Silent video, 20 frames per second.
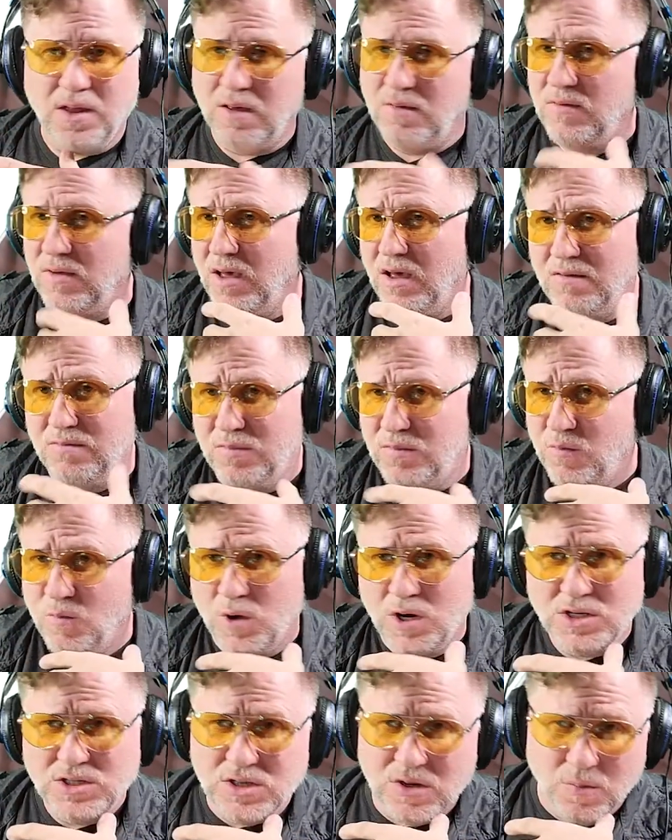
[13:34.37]
I've been
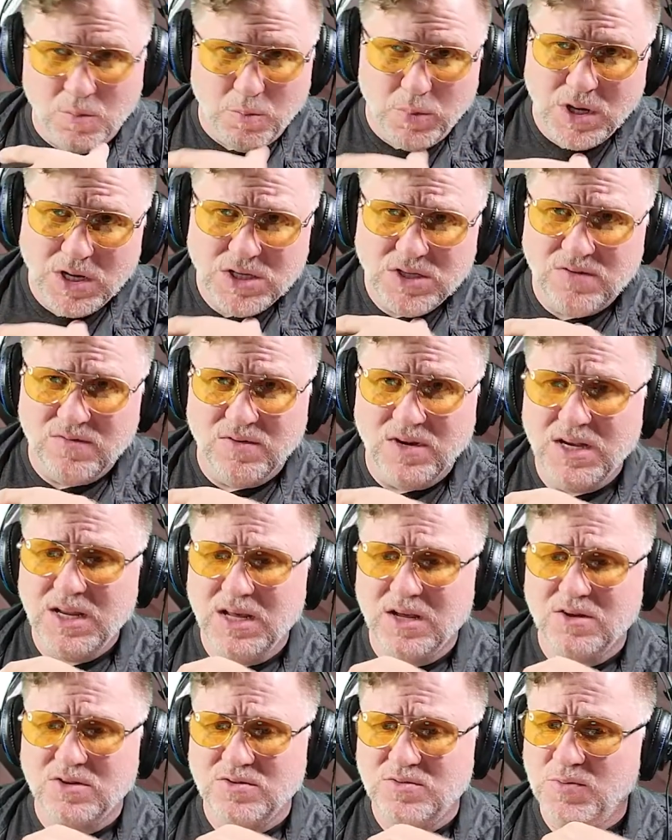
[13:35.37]
watching a bunch of
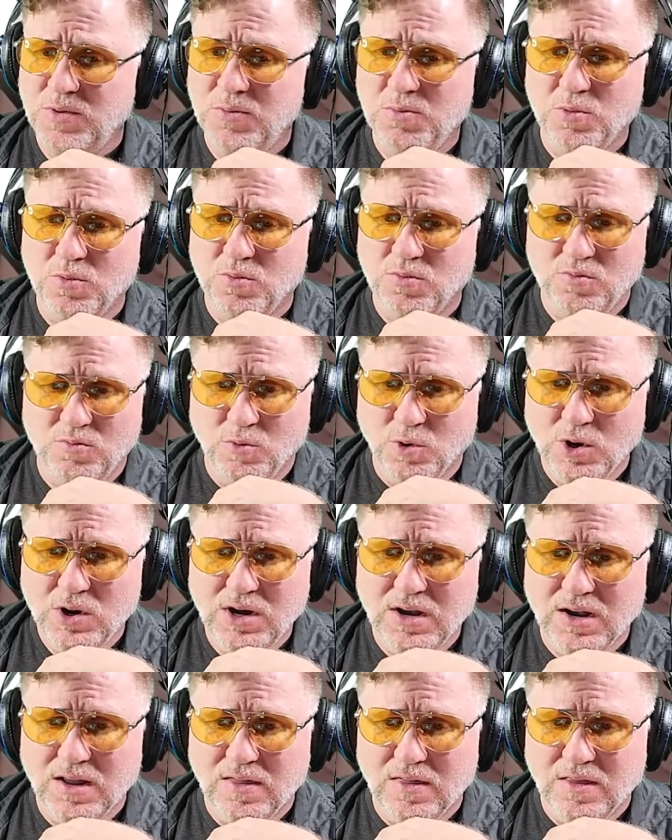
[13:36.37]
videos, people
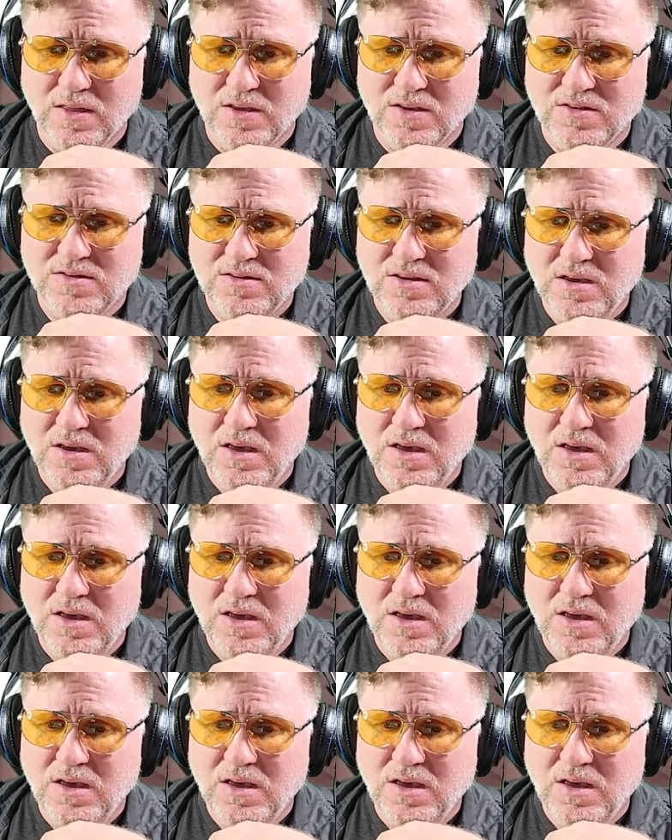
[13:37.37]
working in this